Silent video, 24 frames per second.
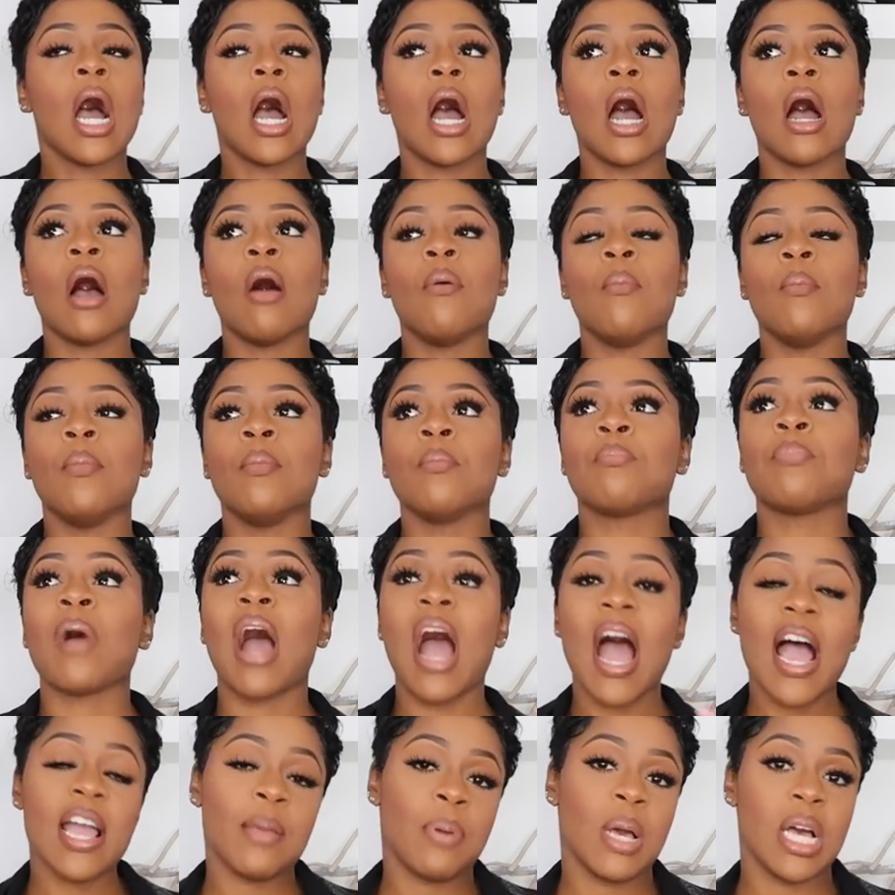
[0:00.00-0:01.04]
Um, but
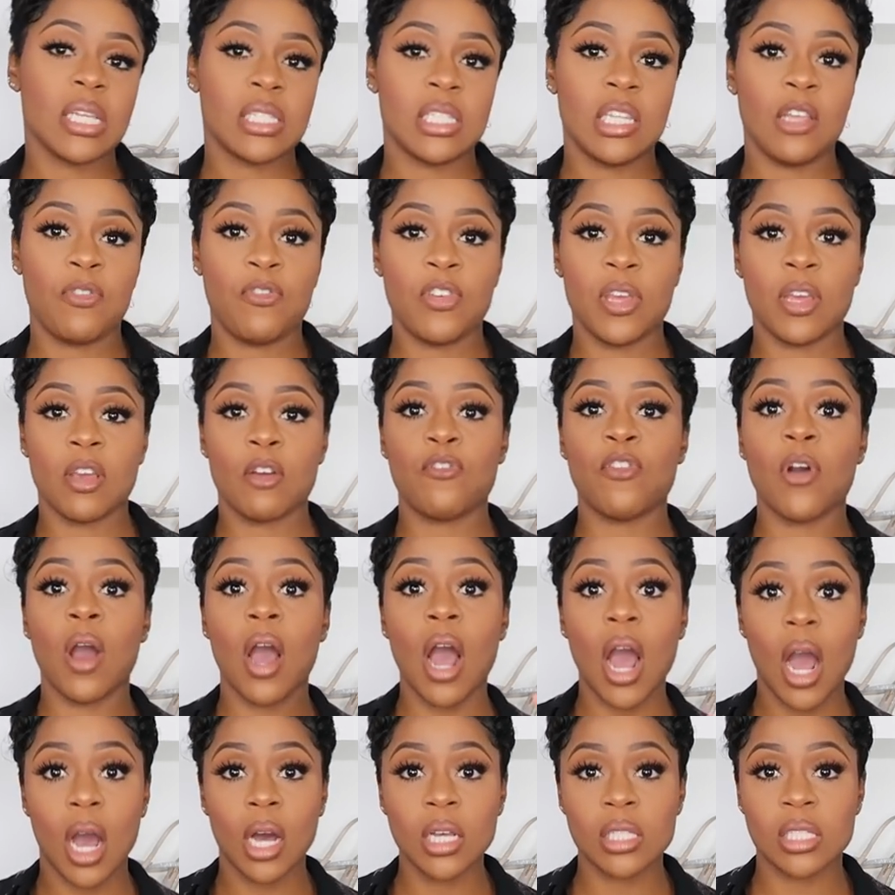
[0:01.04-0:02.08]
I personally think for
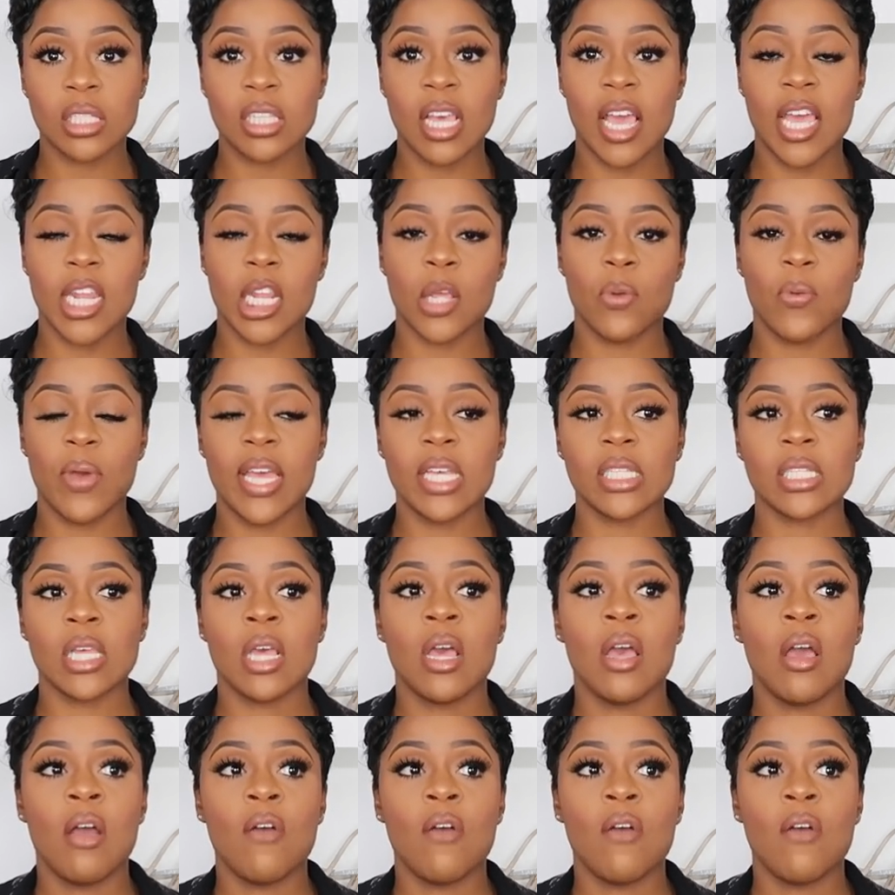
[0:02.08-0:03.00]
us, anyways,